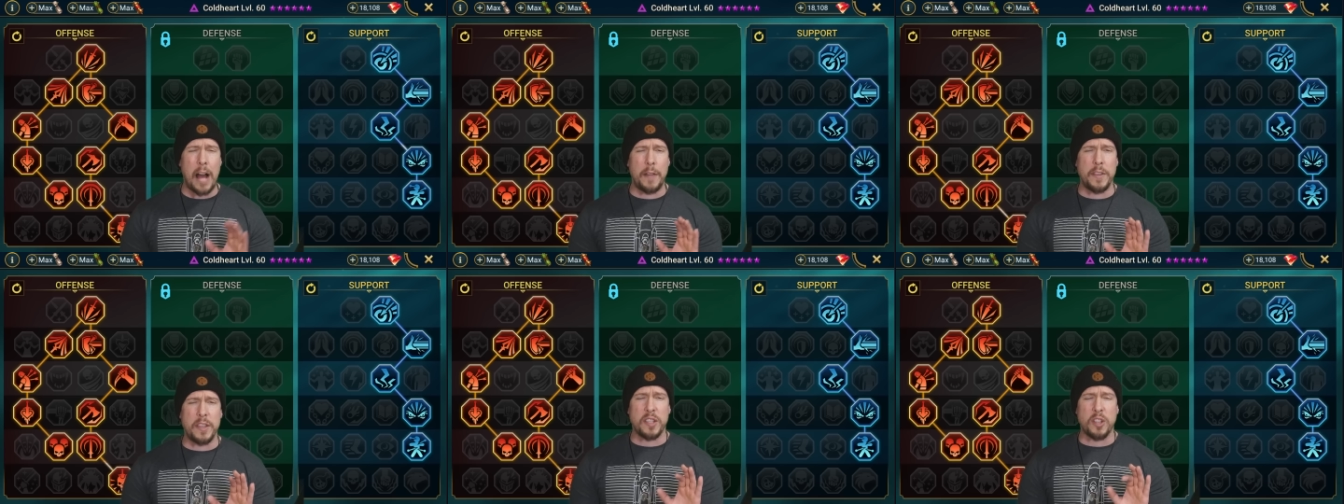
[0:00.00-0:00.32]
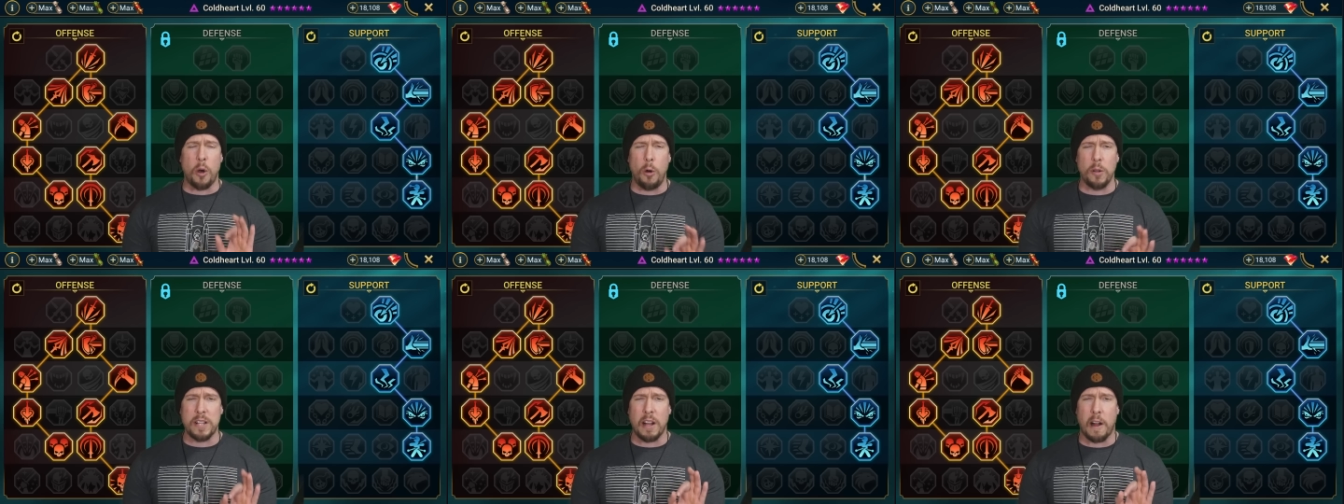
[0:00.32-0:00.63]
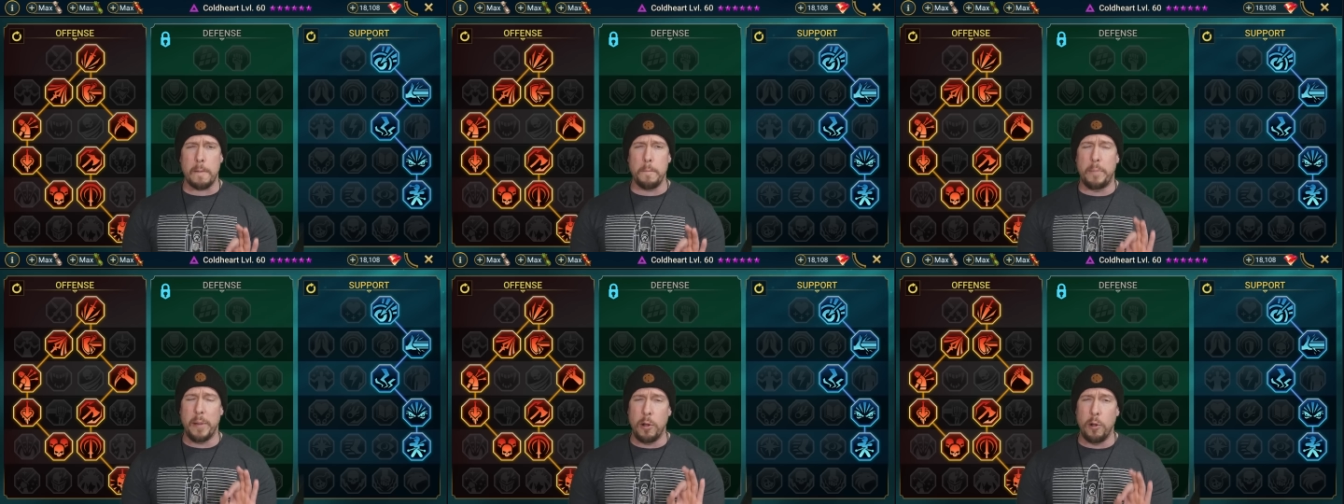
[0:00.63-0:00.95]
this Cold
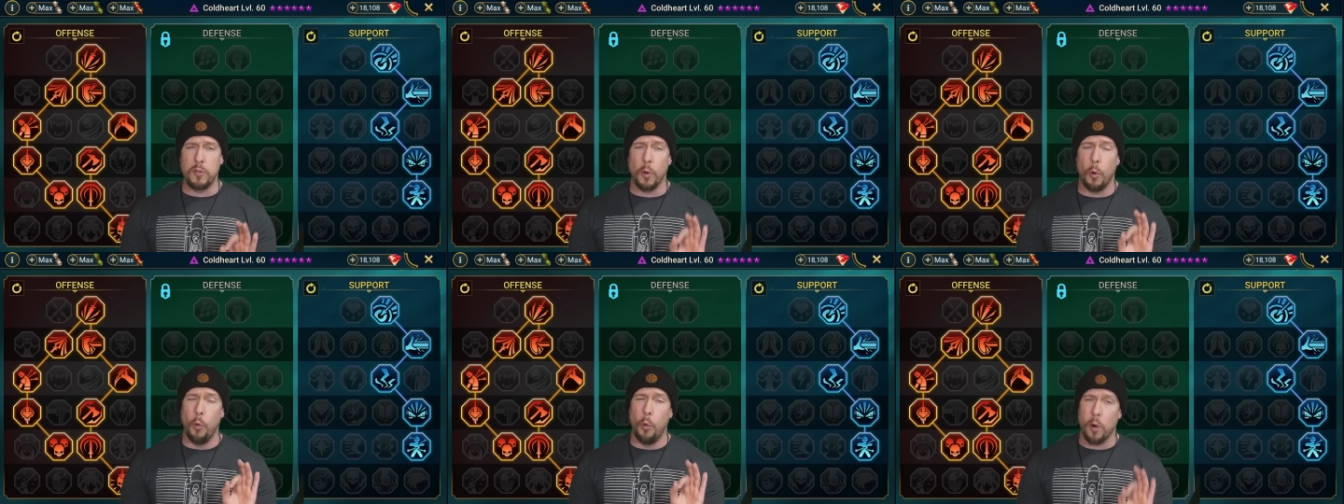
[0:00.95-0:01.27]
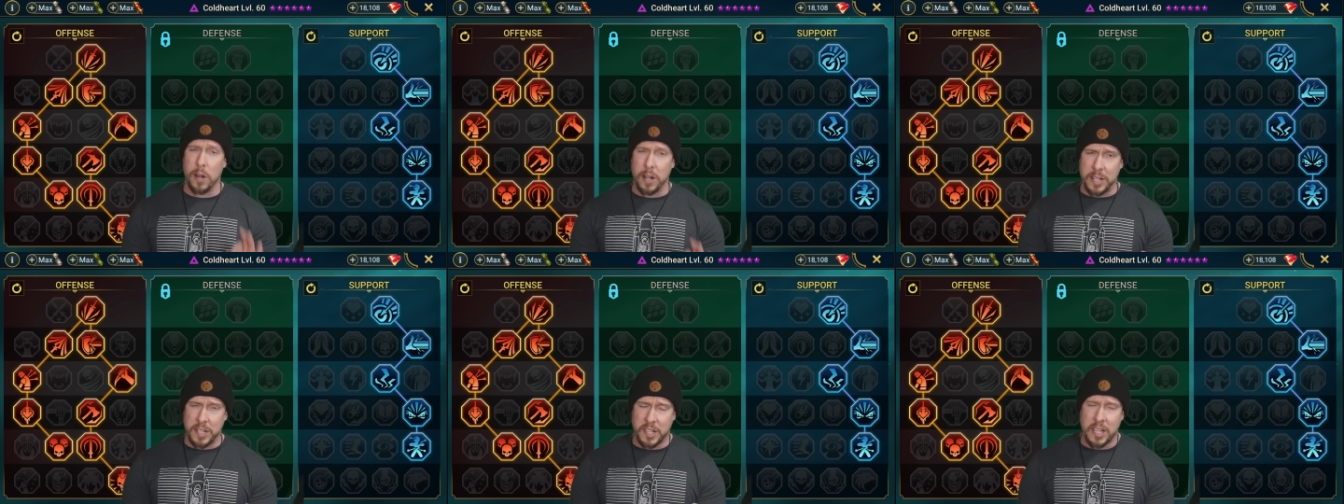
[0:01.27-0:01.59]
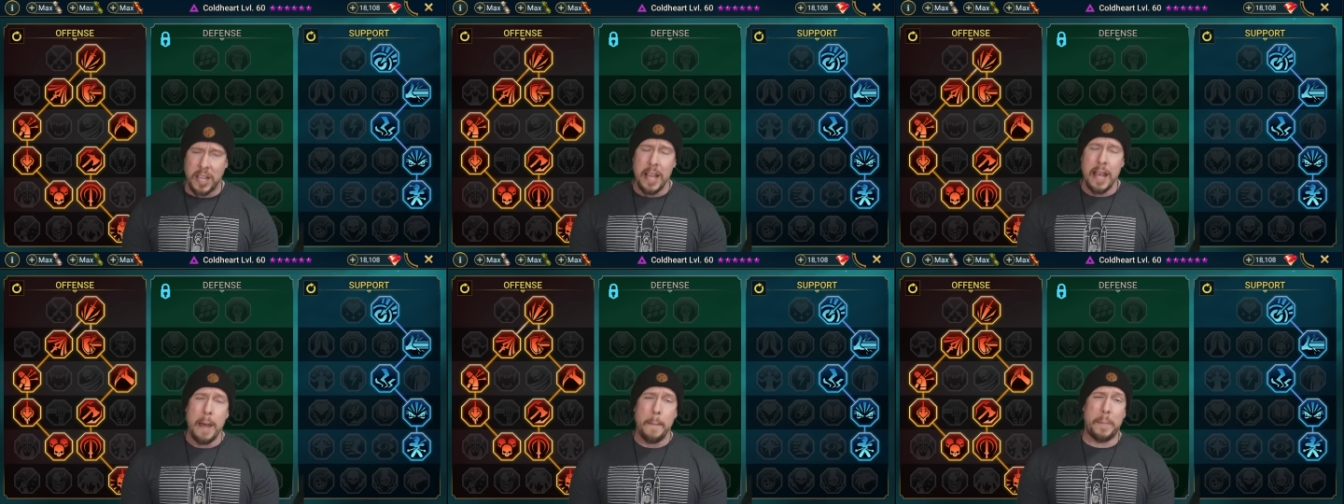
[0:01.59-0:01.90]
Heart build
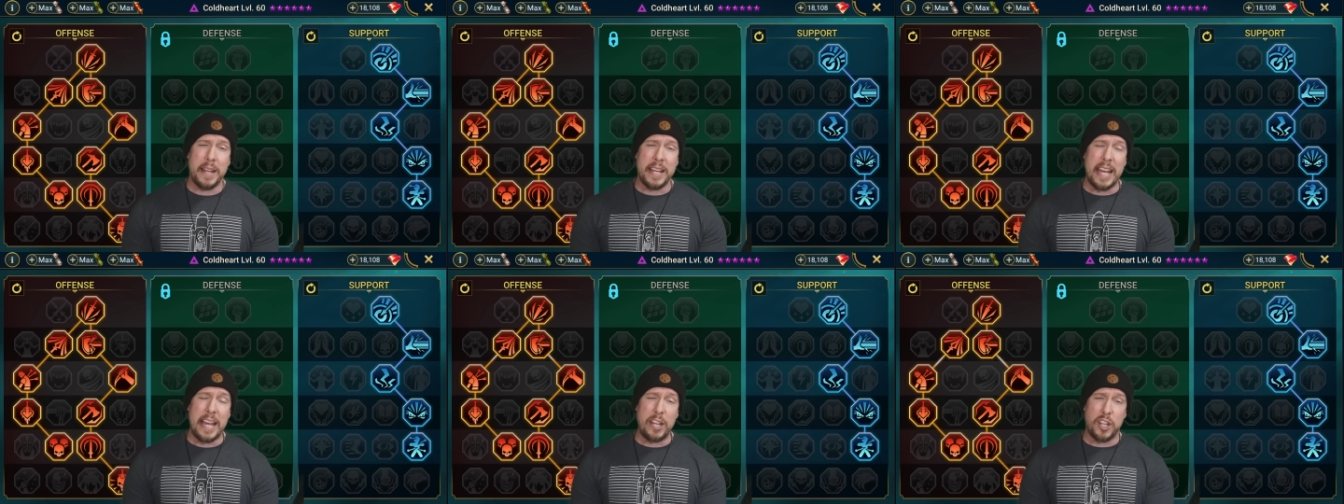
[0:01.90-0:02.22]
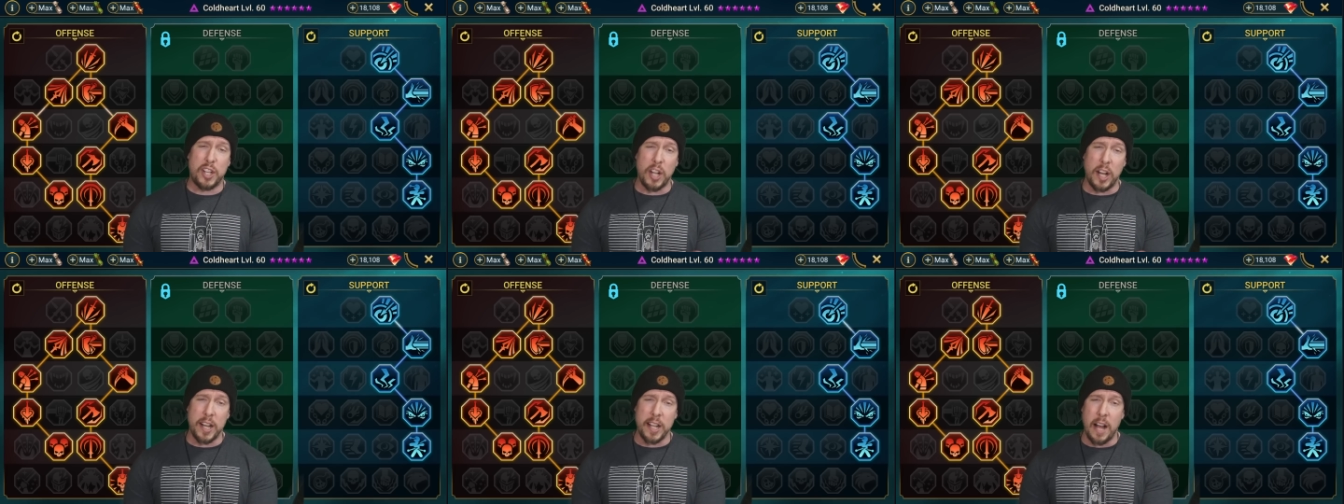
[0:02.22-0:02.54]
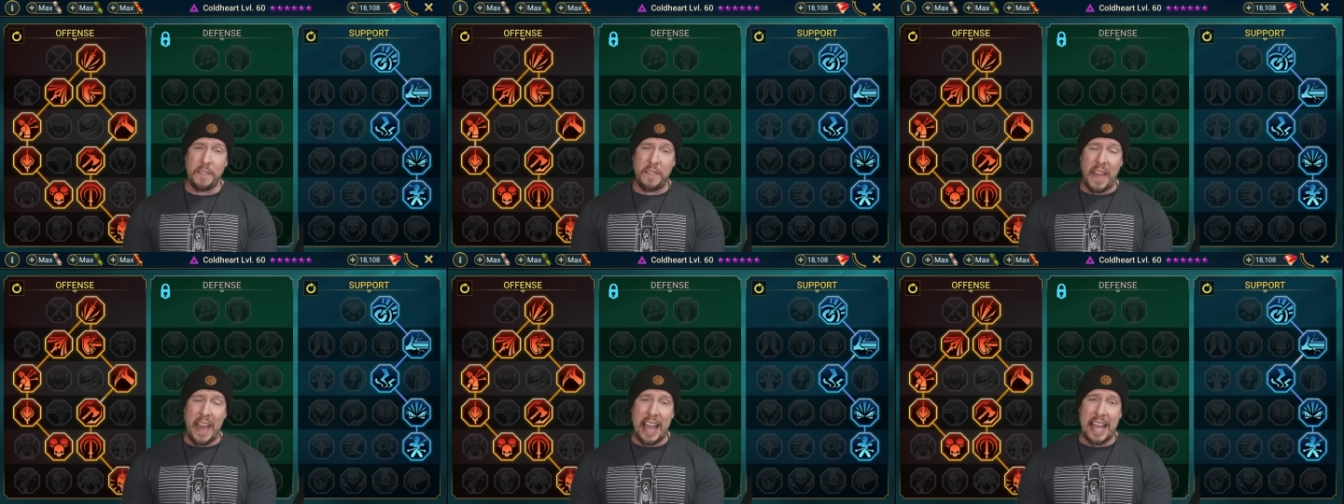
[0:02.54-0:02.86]
works, but again, shutting
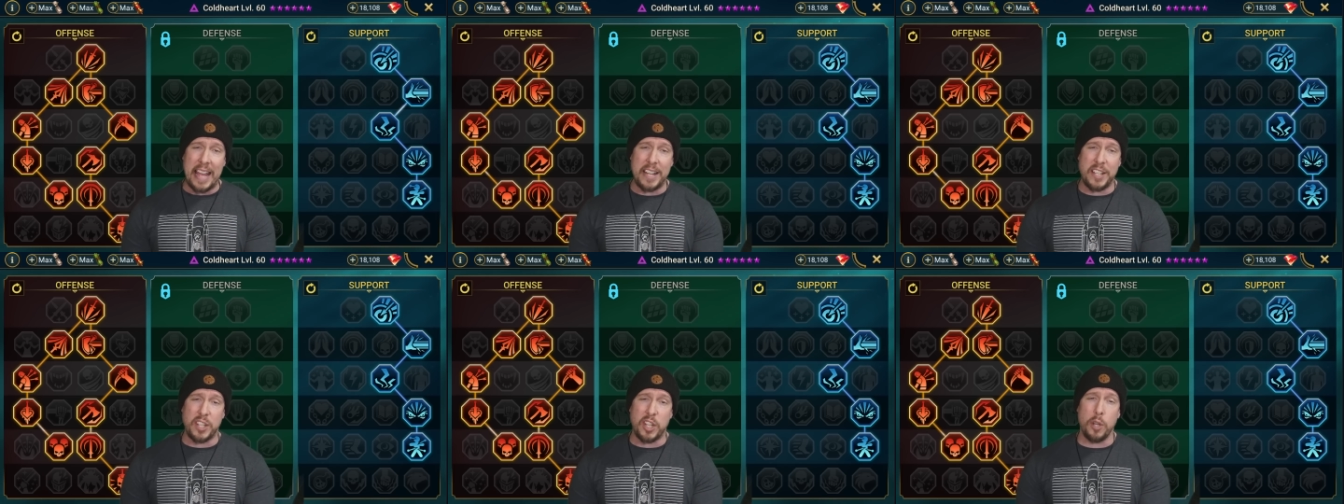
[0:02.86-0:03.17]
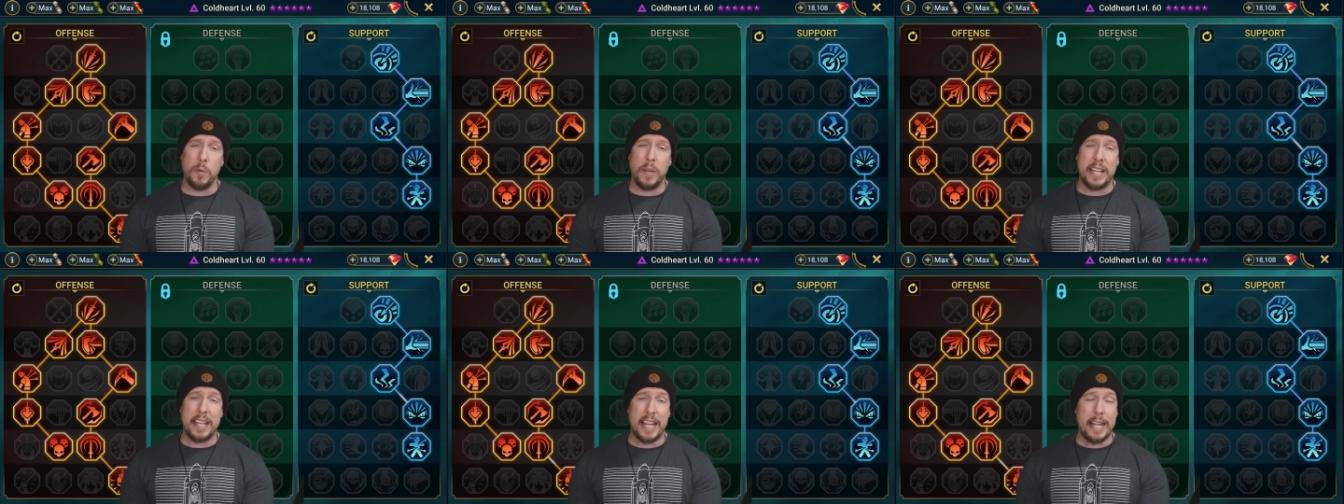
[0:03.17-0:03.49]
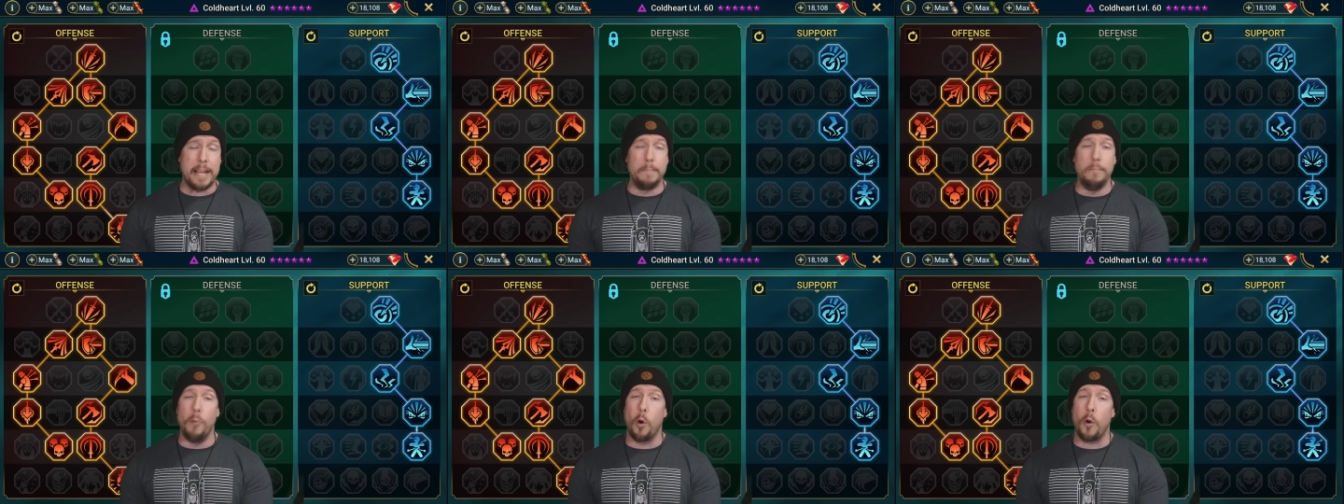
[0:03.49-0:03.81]
off that A2 and
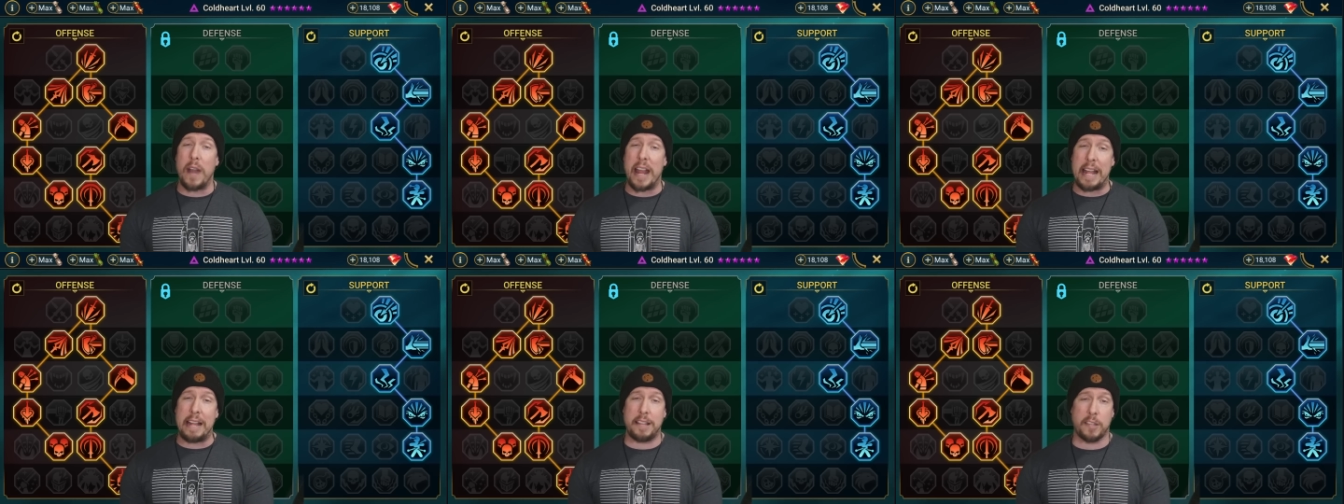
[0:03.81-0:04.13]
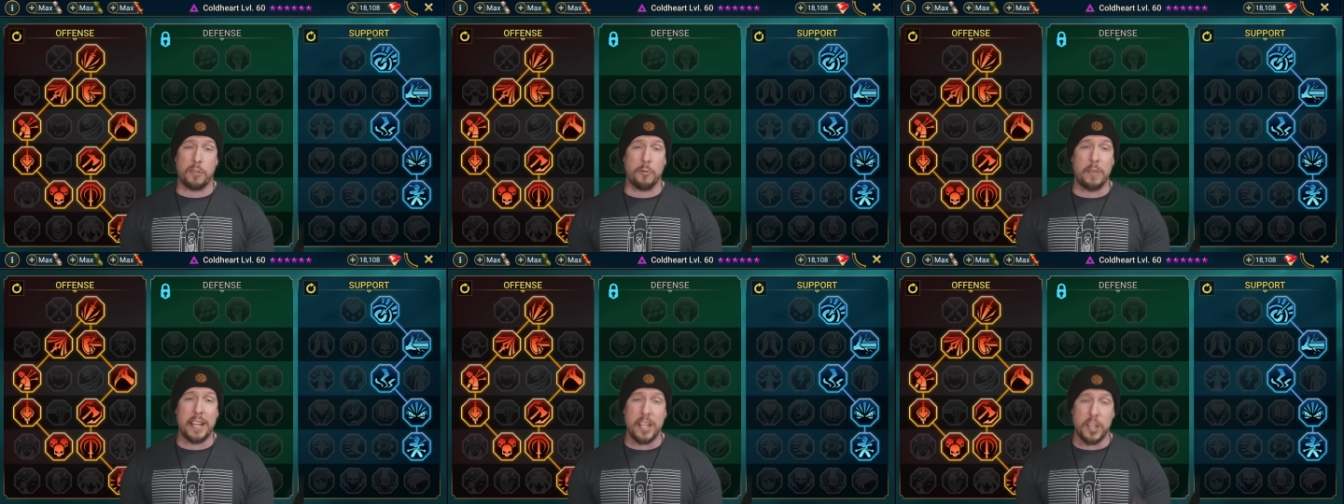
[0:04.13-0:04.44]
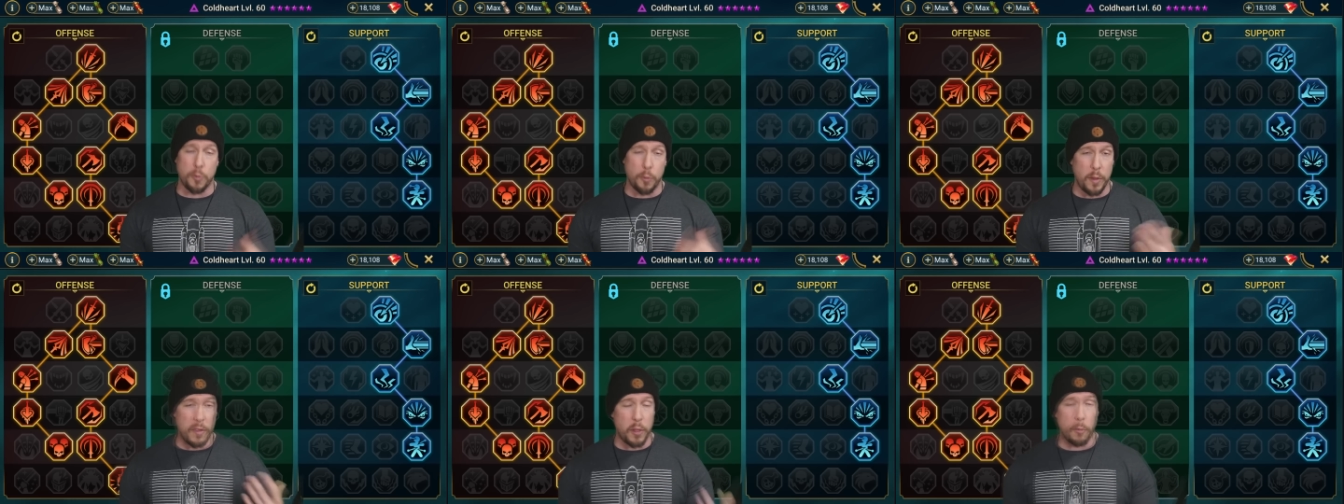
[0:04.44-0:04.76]
getting more
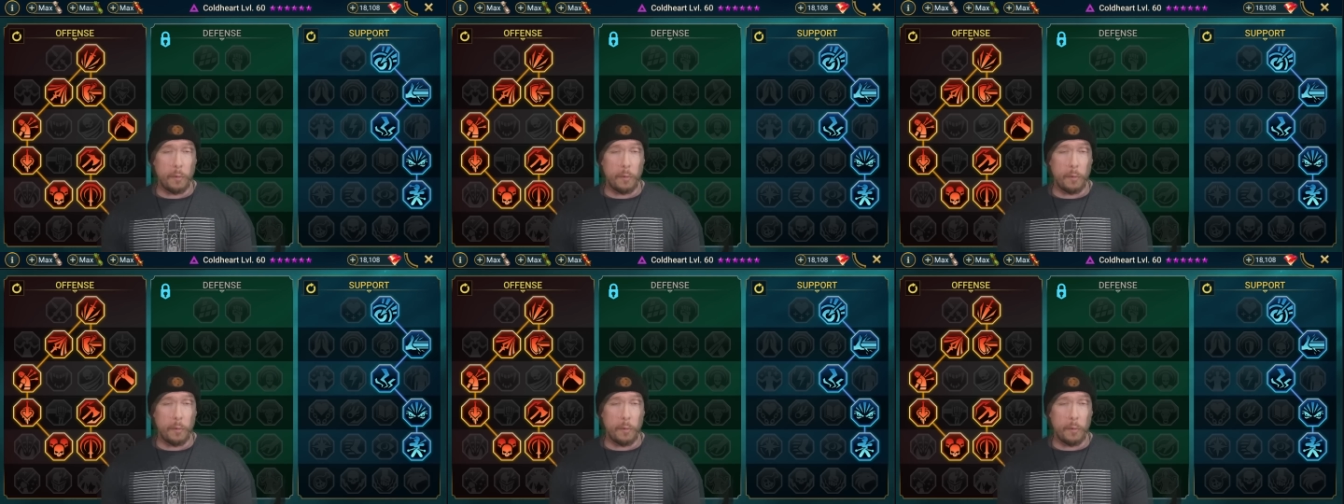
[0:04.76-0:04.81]
A3s with the